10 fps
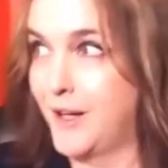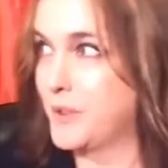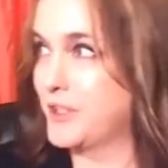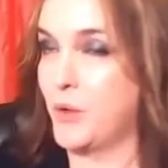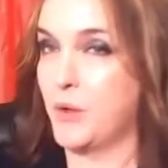
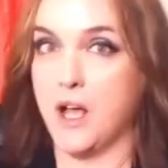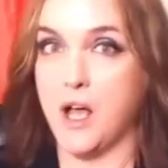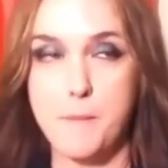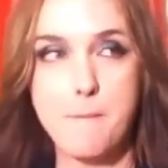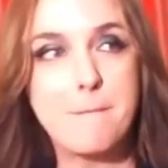what's going
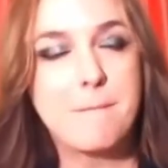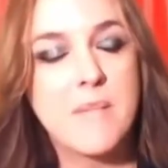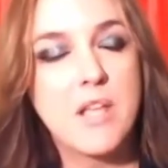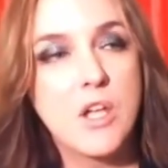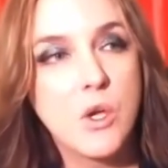on?
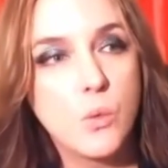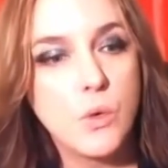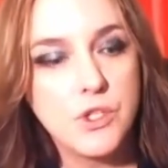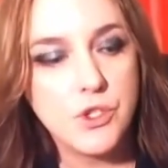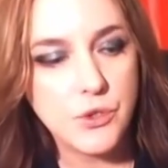
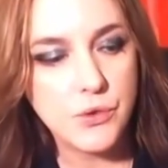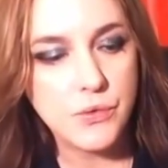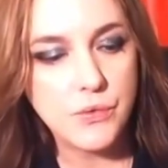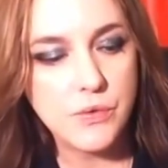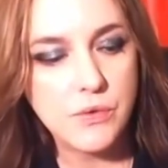Would
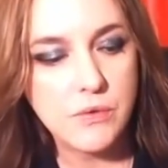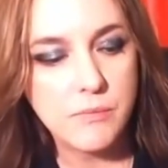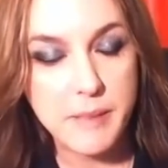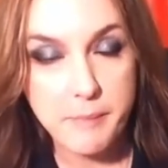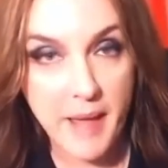you
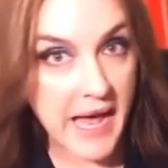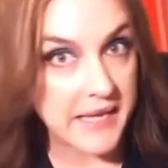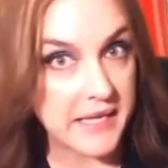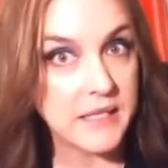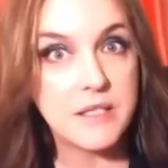be
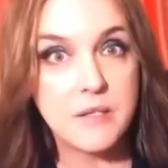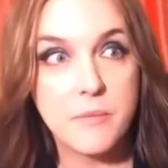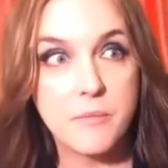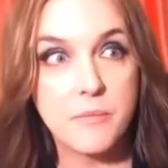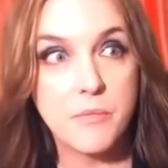panicked?
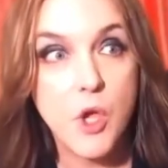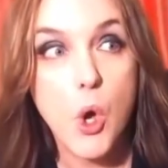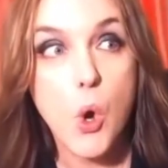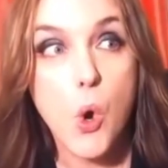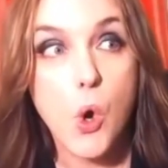
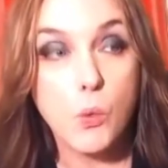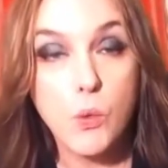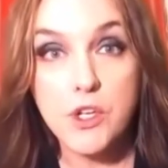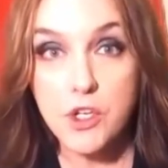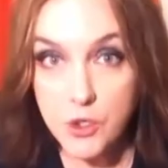Or
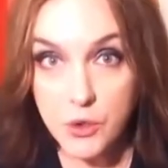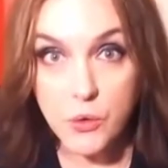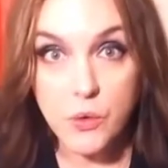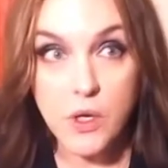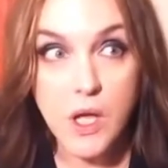would
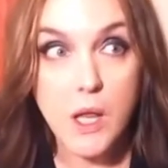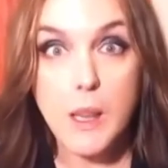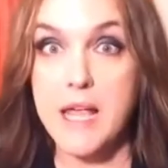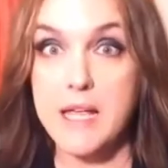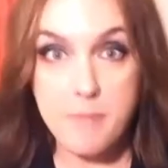you,
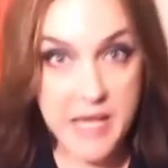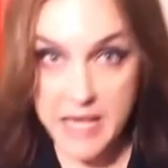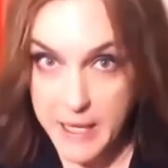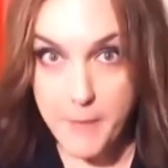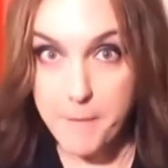like
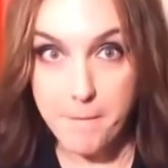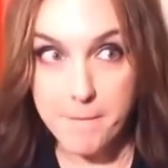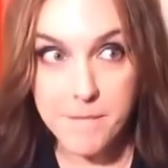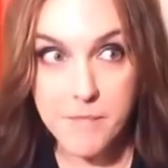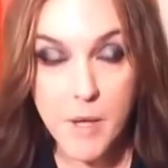me,
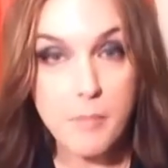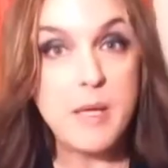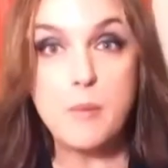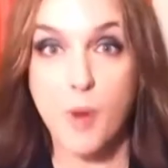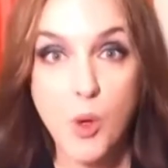
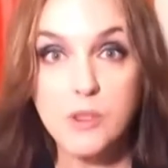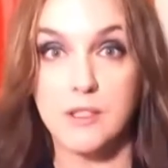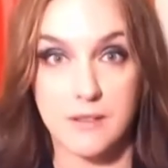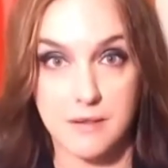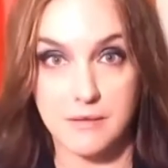be
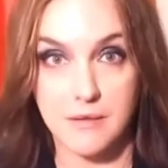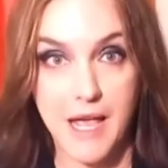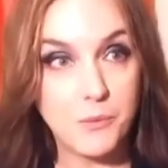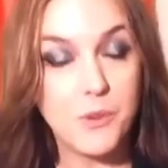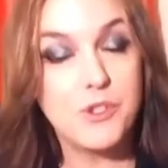emboldened?
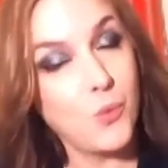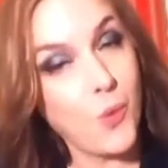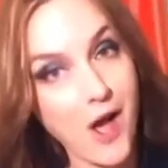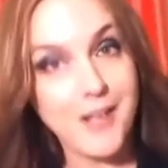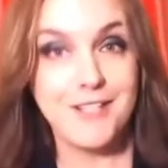And would you
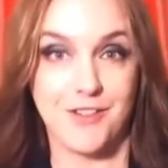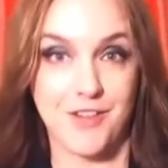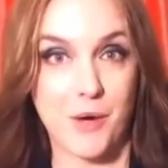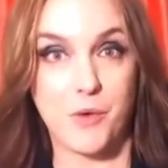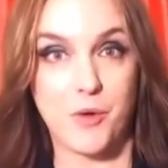walk into
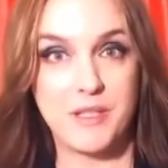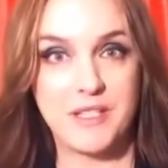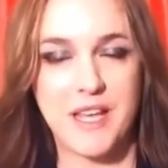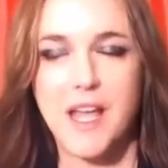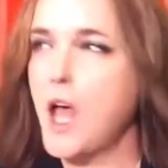that room and
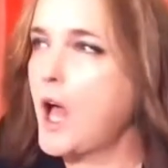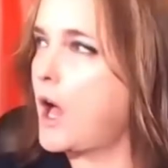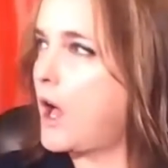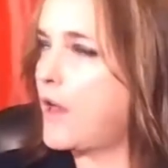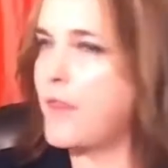say,
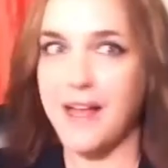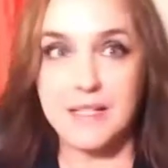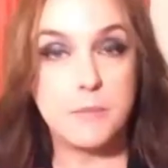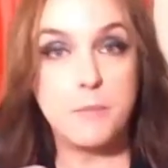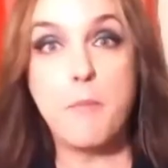
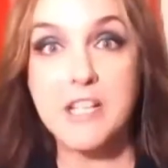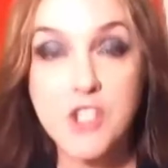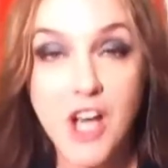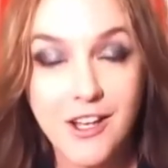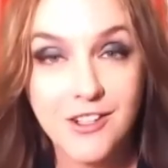that's my child,